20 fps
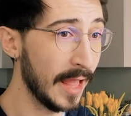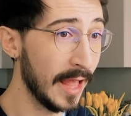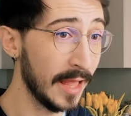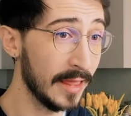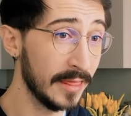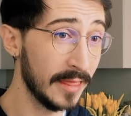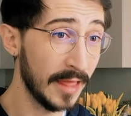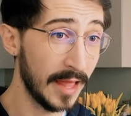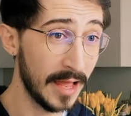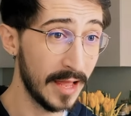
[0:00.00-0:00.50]

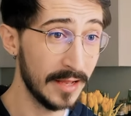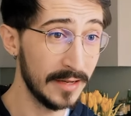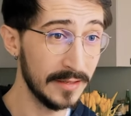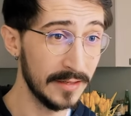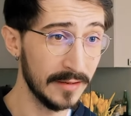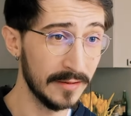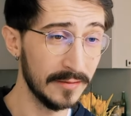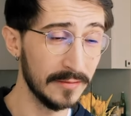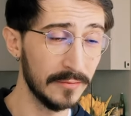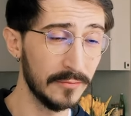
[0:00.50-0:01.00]
And
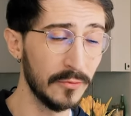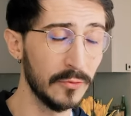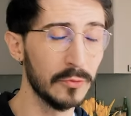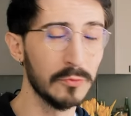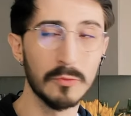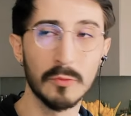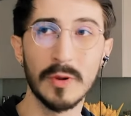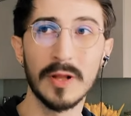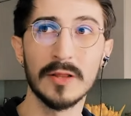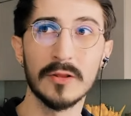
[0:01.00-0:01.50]
then for,
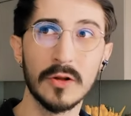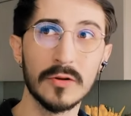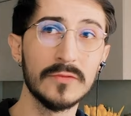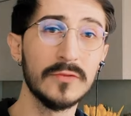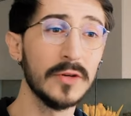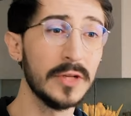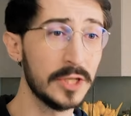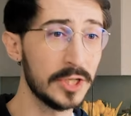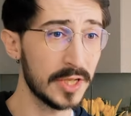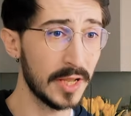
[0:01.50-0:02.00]
well, not
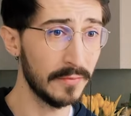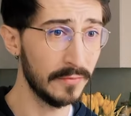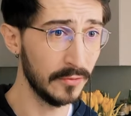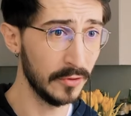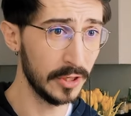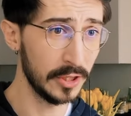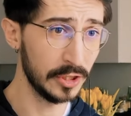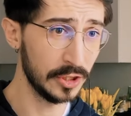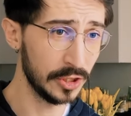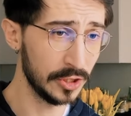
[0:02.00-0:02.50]
for each step, for
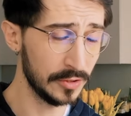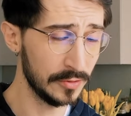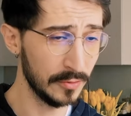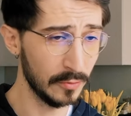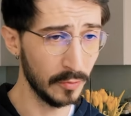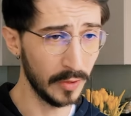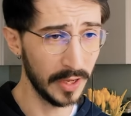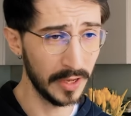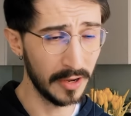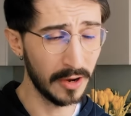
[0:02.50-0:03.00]
each,
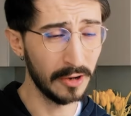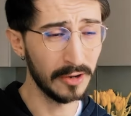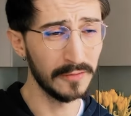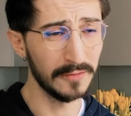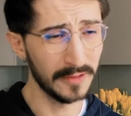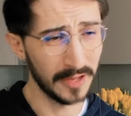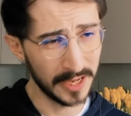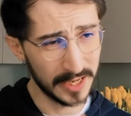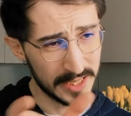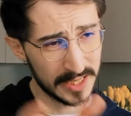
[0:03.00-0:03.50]
we kind
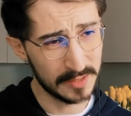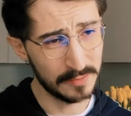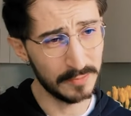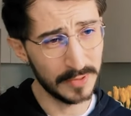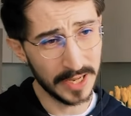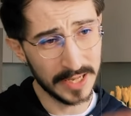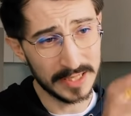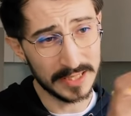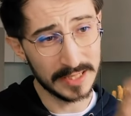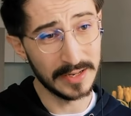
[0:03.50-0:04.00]
of like
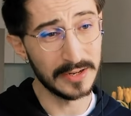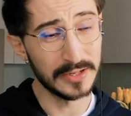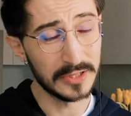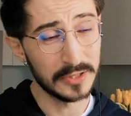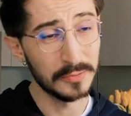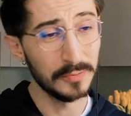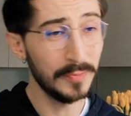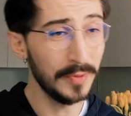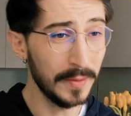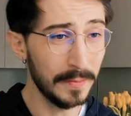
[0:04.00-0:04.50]
split it
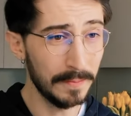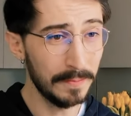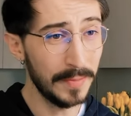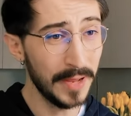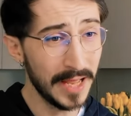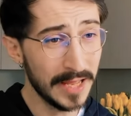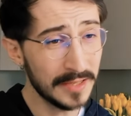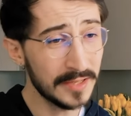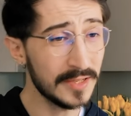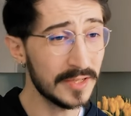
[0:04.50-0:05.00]
into
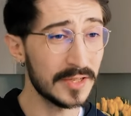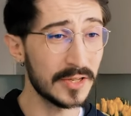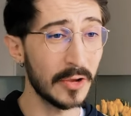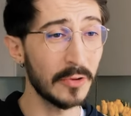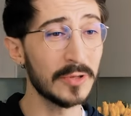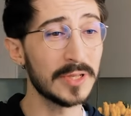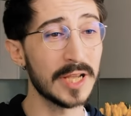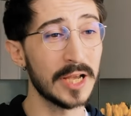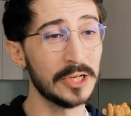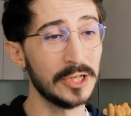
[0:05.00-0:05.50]
bins.
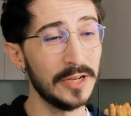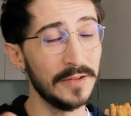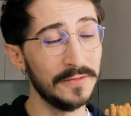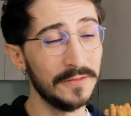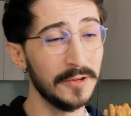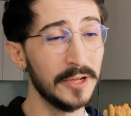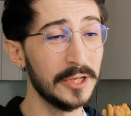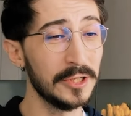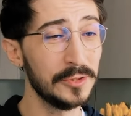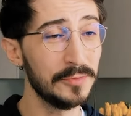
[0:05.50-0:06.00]
So it's actually
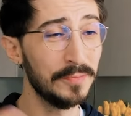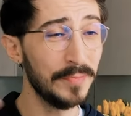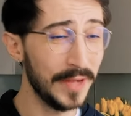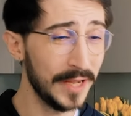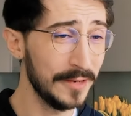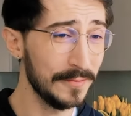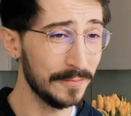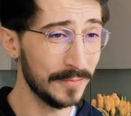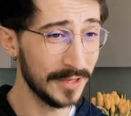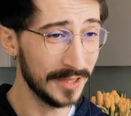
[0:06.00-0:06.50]
for each
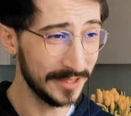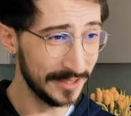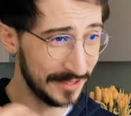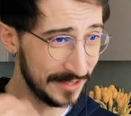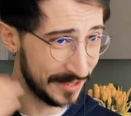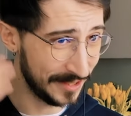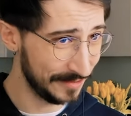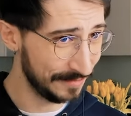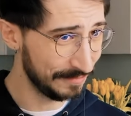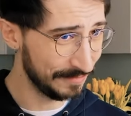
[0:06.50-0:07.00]
bin, but
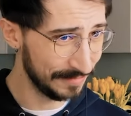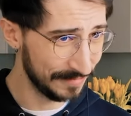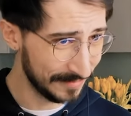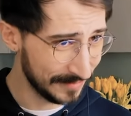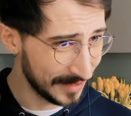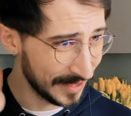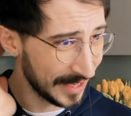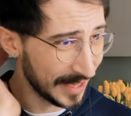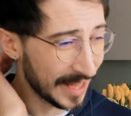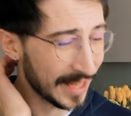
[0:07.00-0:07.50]

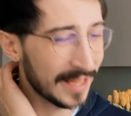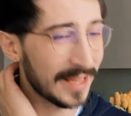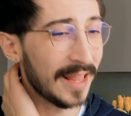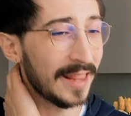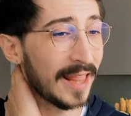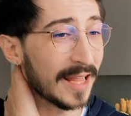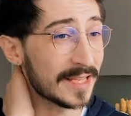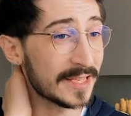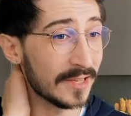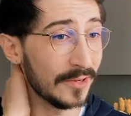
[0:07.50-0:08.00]

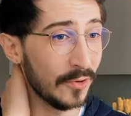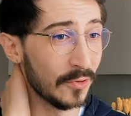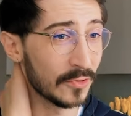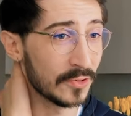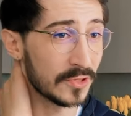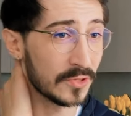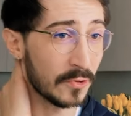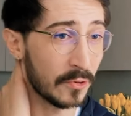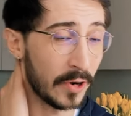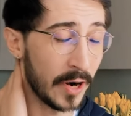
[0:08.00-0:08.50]
that, that's a long
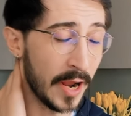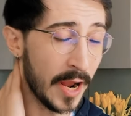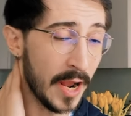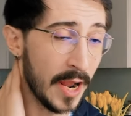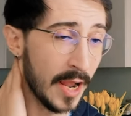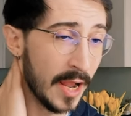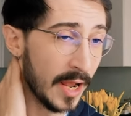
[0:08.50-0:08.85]
story.